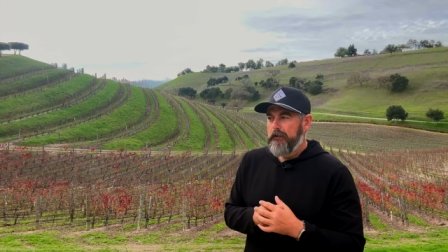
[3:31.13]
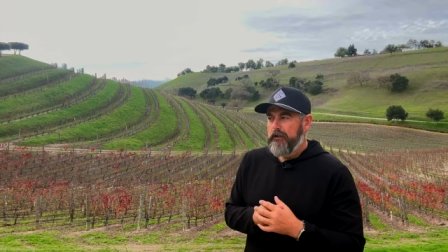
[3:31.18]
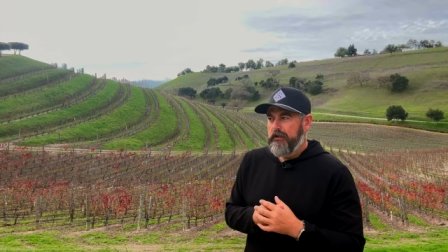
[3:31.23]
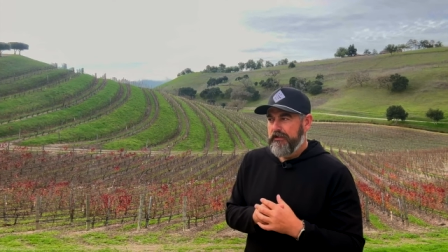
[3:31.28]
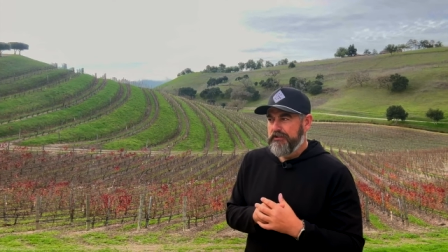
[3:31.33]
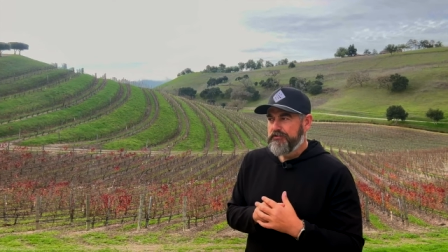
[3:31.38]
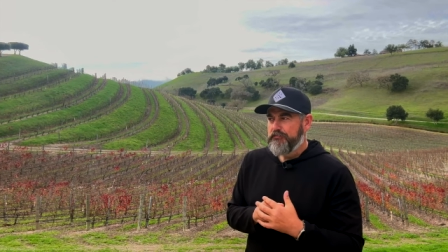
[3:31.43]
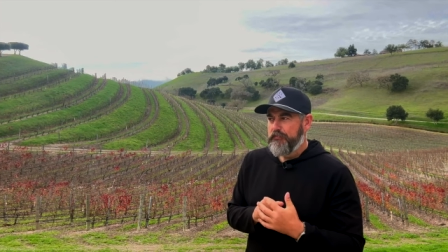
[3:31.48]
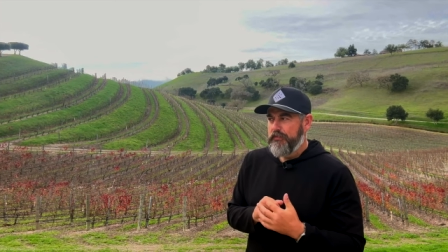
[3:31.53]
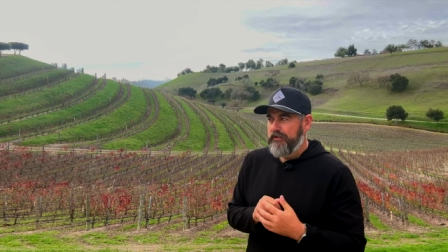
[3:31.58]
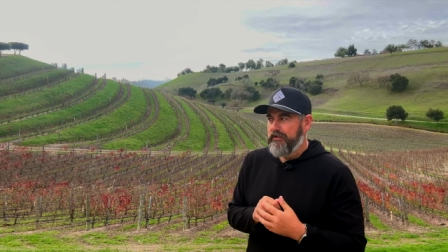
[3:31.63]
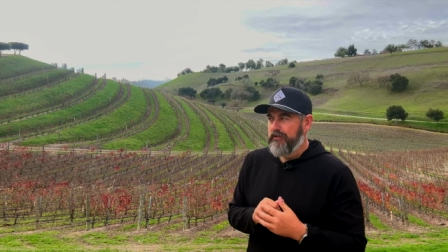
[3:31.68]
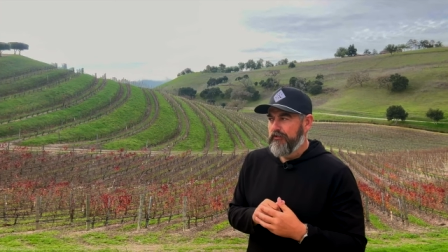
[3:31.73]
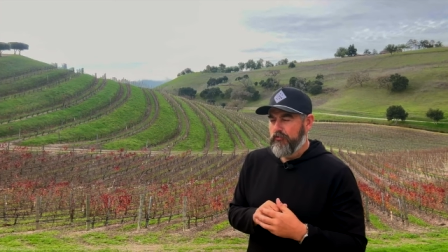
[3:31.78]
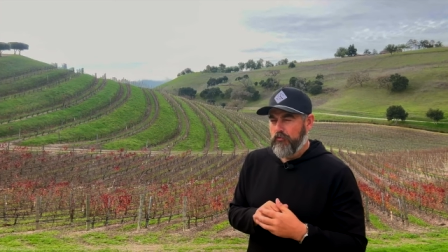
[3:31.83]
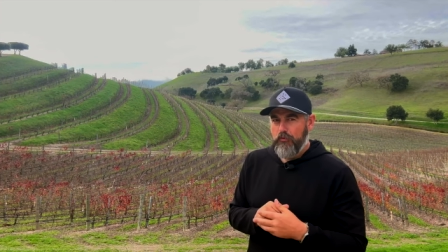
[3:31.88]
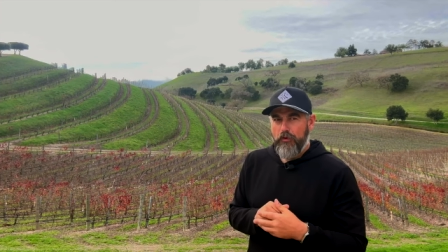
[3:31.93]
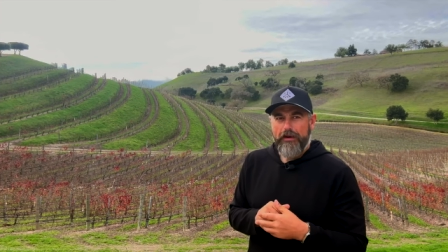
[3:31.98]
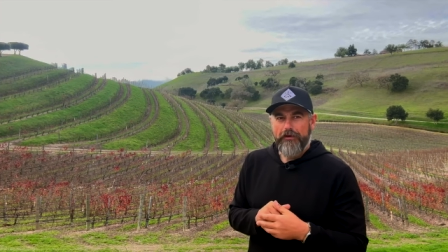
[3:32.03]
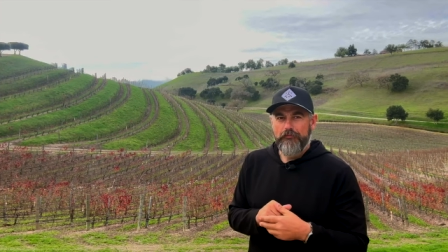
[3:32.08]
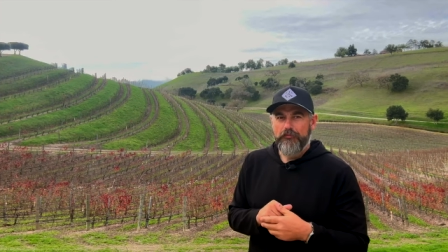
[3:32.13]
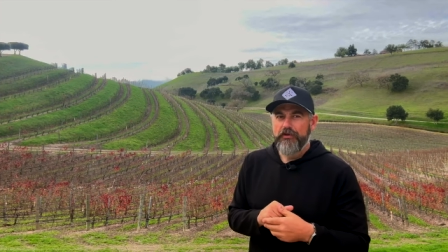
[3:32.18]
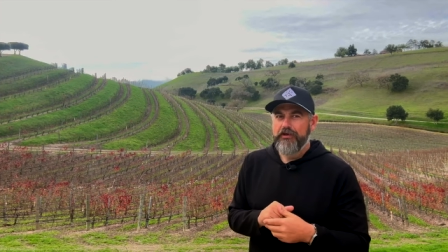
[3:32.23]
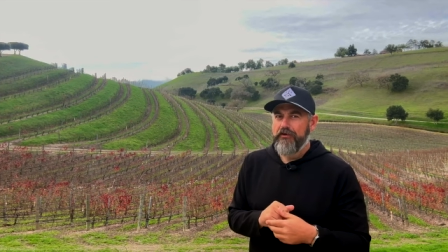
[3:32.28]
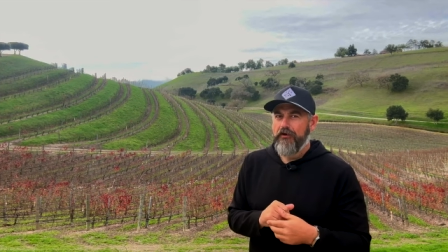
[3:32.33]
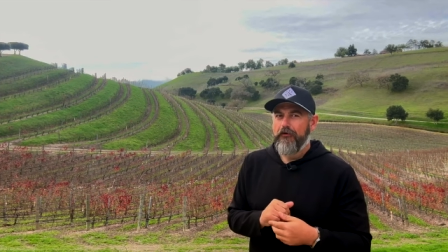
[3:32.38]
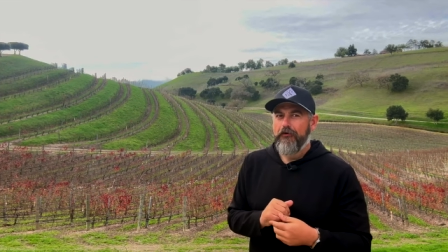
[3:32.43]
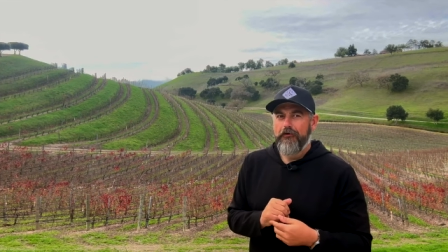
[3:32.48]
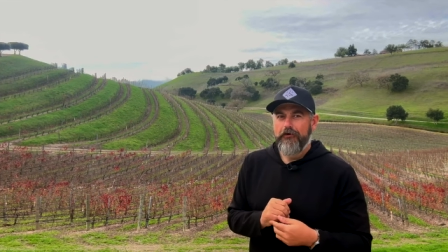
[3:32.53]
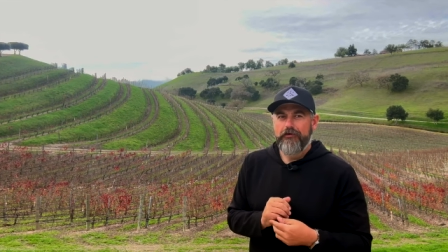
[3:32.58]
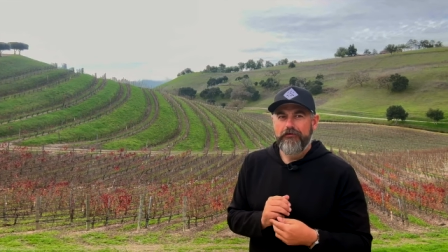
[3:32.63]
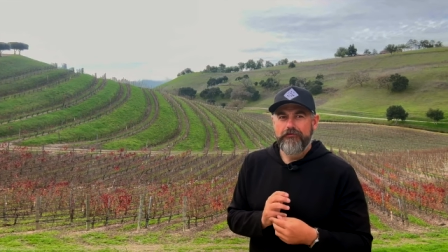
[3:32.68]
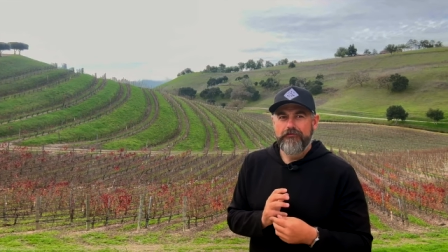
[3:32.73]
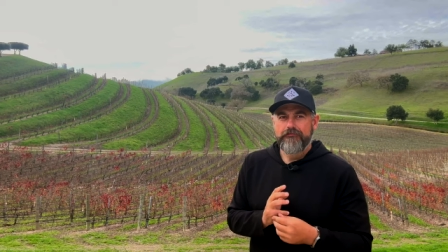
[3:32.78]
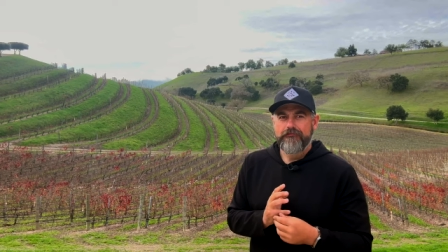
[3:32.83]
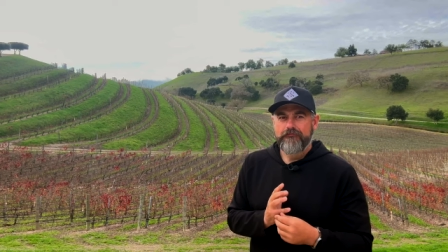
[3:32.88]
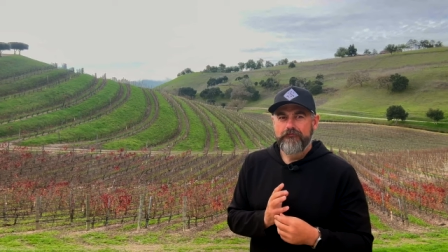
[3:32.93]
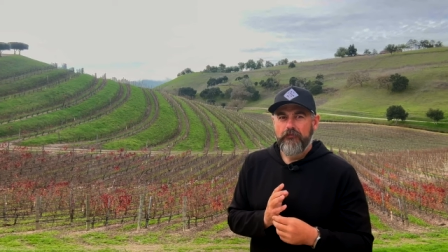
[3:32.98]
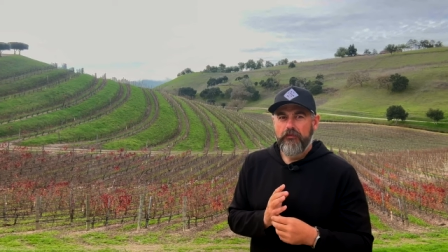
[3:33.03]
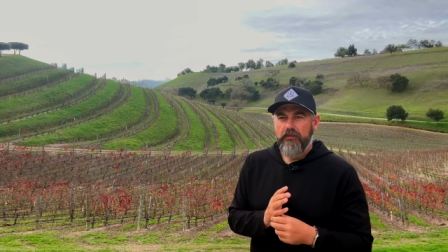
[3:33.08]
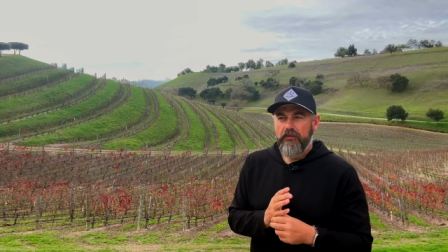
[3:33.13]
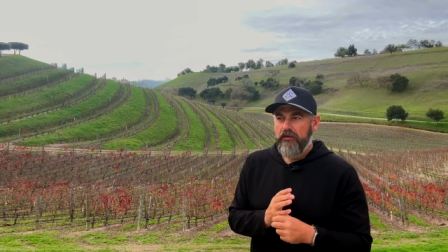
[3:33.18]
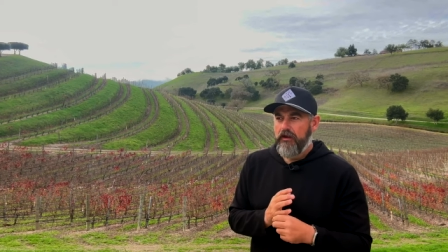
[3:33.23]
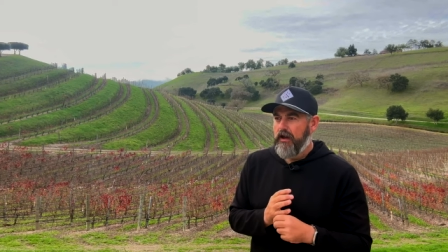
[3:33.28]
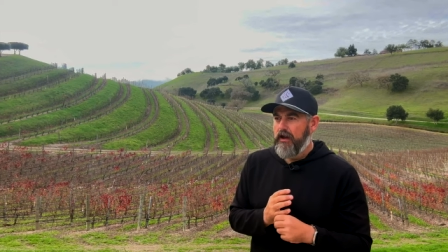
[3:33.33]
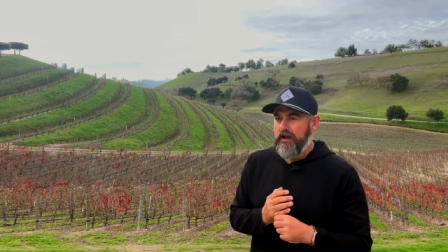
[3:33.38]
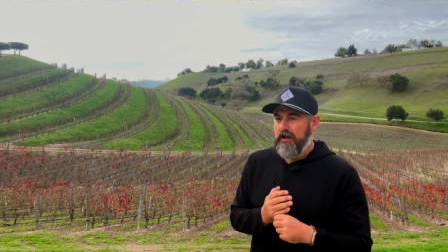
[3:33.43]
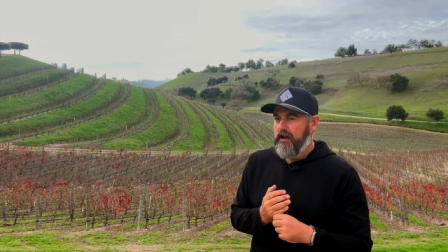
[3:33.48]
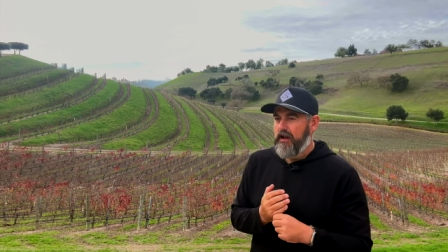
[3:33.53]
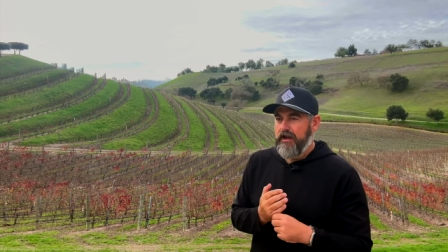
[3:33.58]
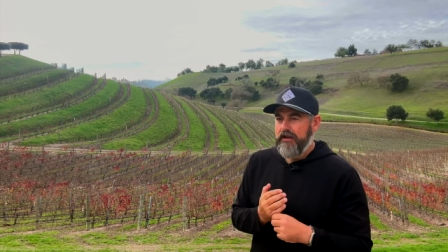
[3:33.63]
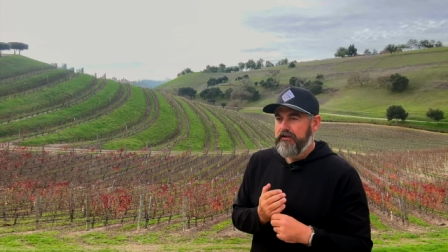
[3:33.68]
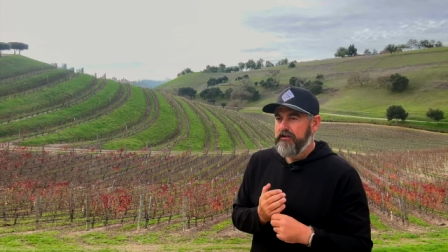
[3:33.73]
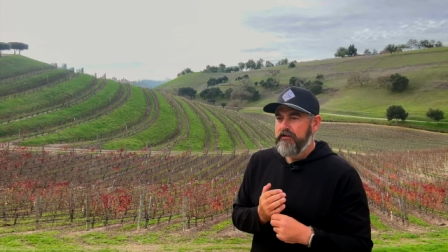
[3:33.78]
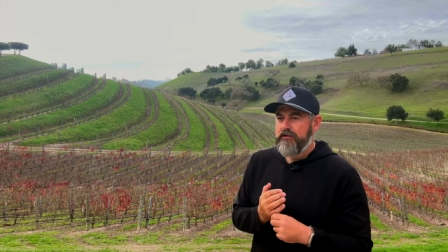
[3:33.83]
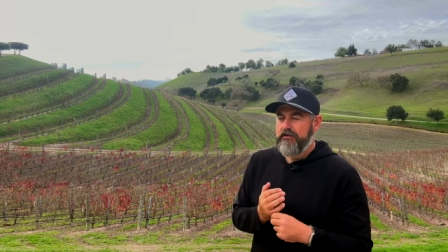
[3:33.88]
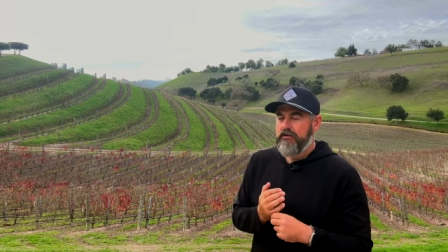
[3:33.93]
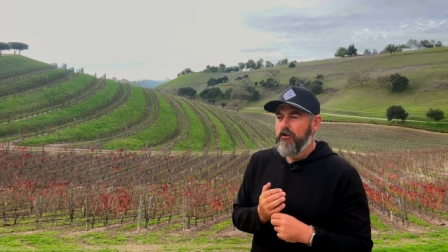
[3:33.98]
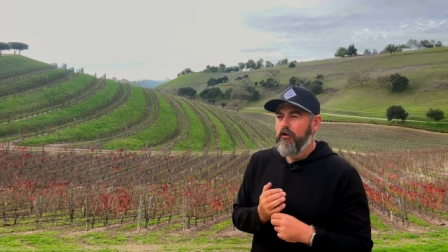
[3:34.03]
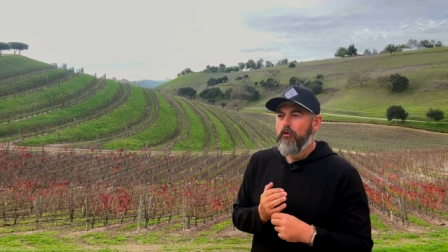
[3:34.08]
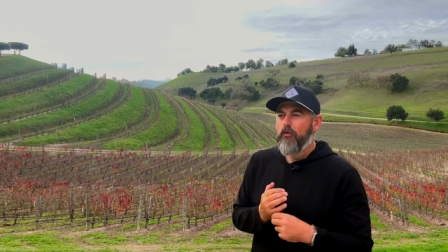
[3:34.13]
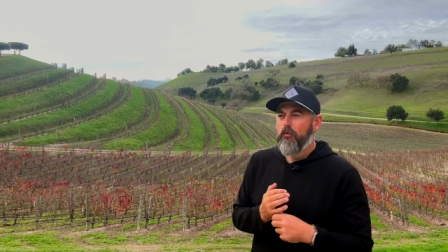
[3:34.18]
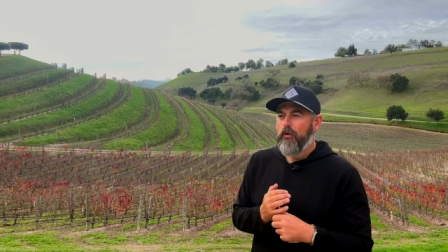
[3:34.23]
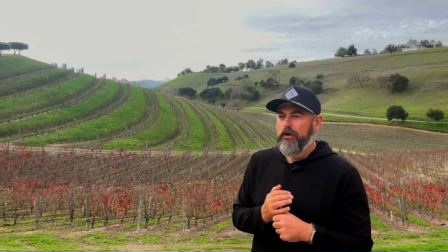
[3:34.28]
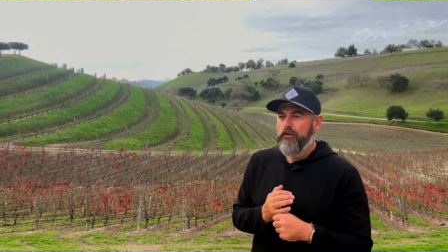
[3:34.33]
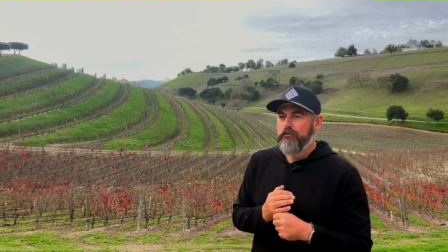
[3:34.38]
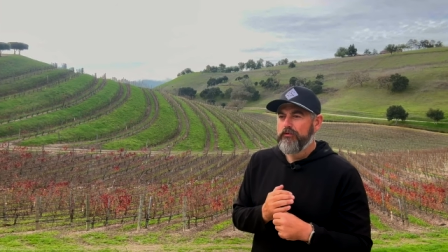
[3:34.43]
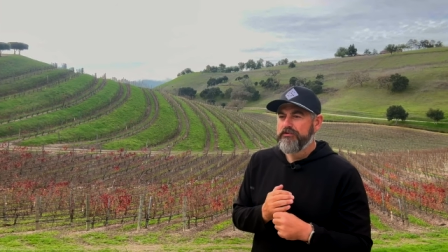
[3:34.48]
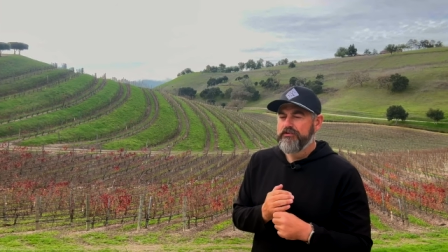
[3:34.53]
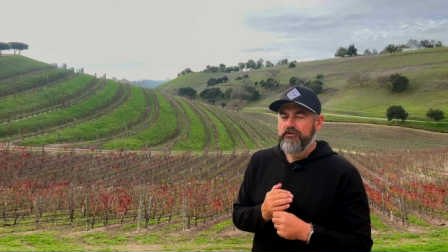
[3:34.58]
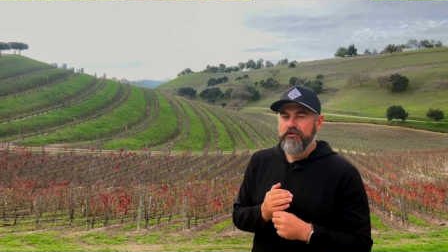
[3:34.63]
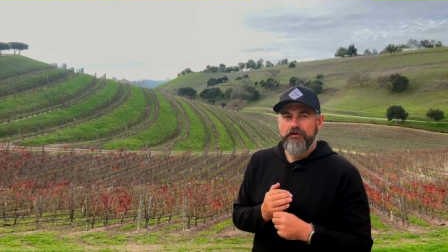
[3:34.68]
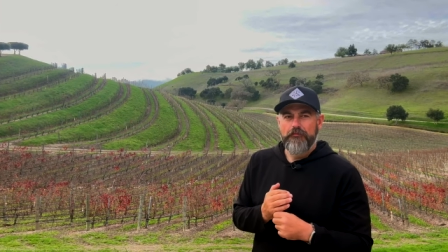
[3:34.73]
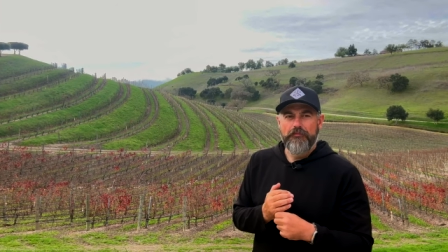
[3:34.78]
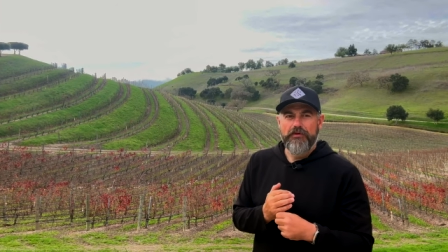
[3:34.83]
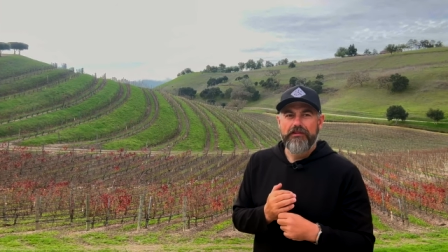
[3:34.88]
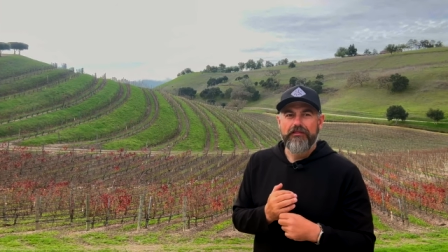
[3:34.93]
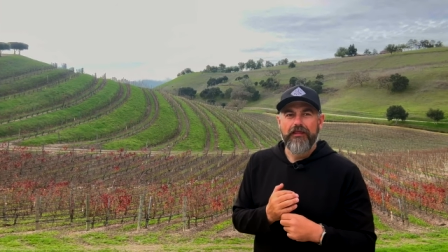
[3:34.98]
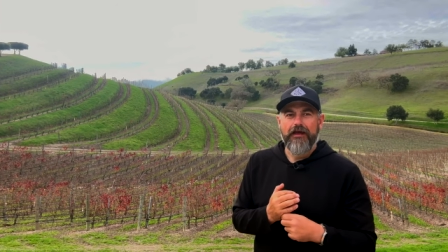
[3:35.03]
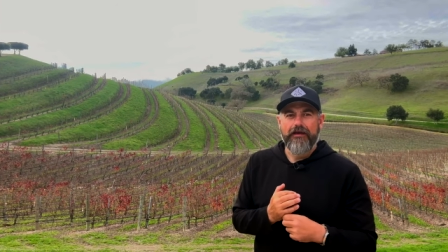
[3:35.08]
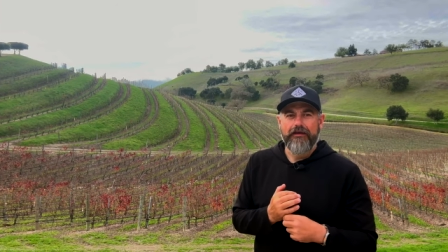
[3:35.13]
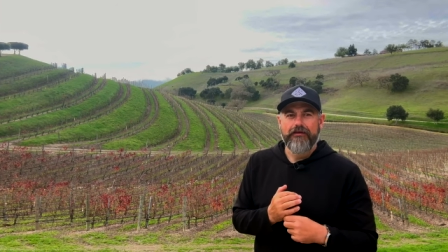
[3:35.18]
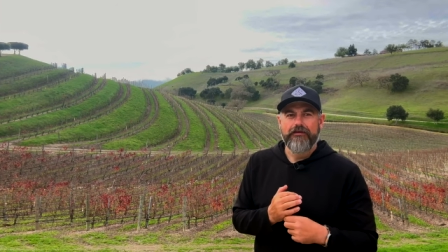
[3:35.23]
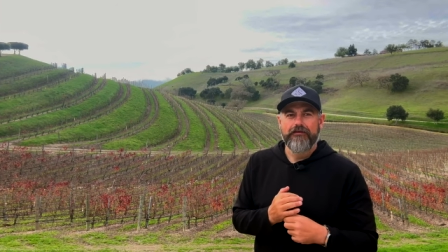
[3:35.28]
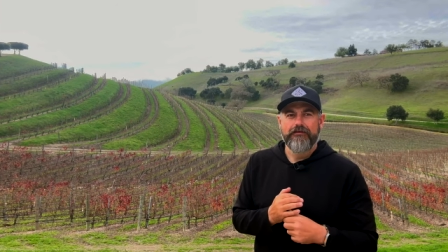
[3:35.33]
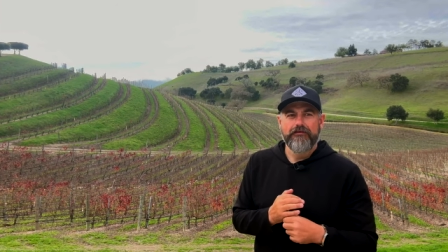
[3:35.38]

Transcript: It's been incredibly hard. I, I didn't know what it was going to be like